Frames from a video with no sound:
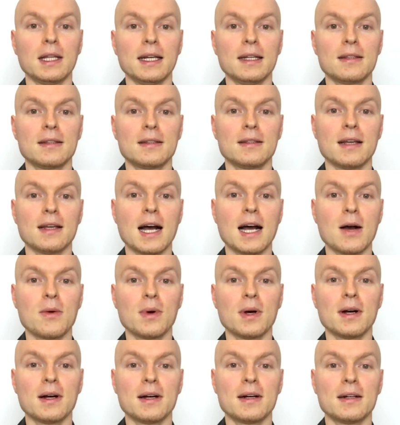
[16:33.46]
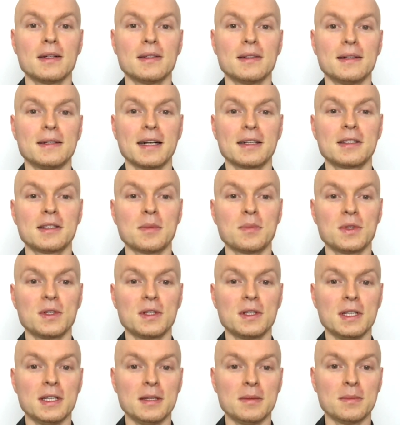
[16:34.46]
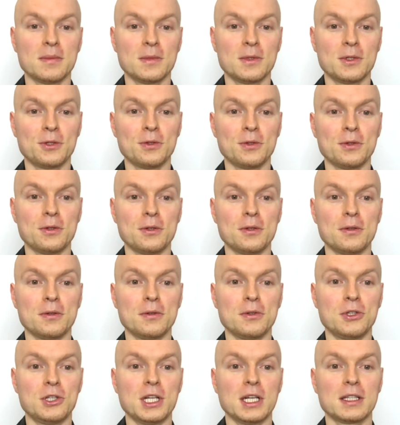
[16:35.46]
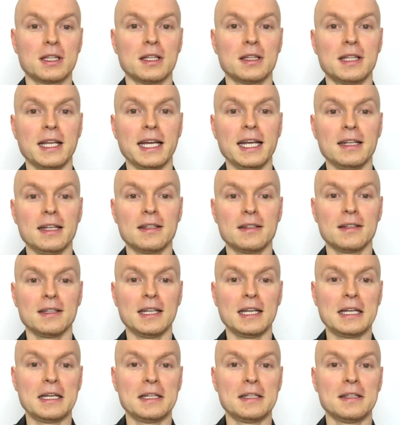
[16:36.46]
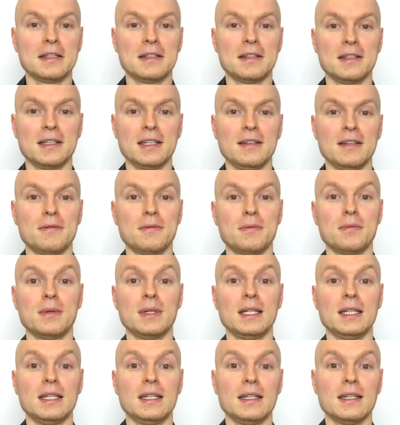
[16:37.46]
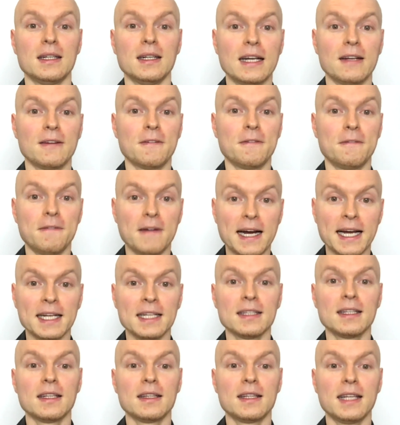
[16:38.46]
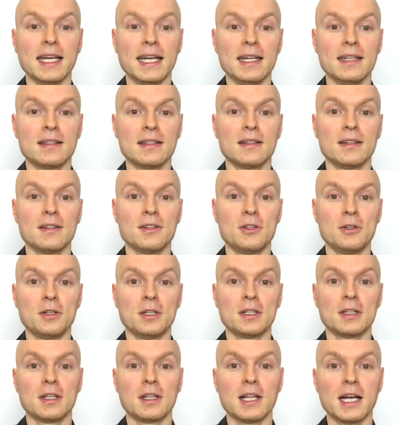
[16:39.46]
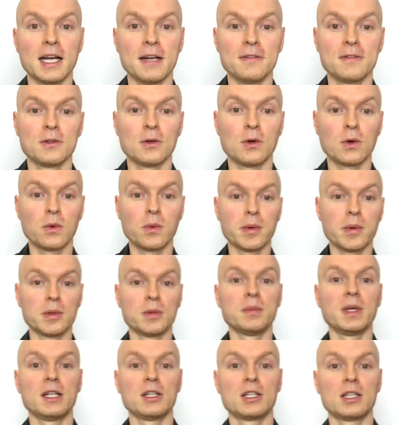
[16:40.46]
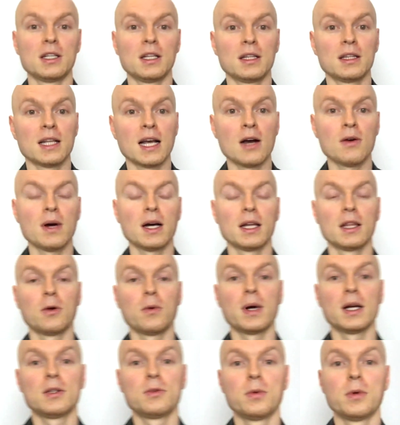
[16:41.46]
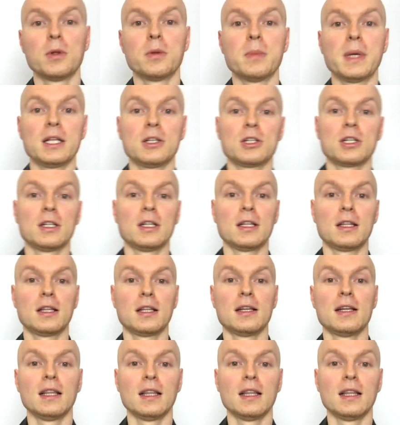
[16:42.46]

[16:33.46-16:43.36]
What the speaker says: let our customs team to check the date, and if we can find the date during the live talk, we will mention it now, otherwise we will mention it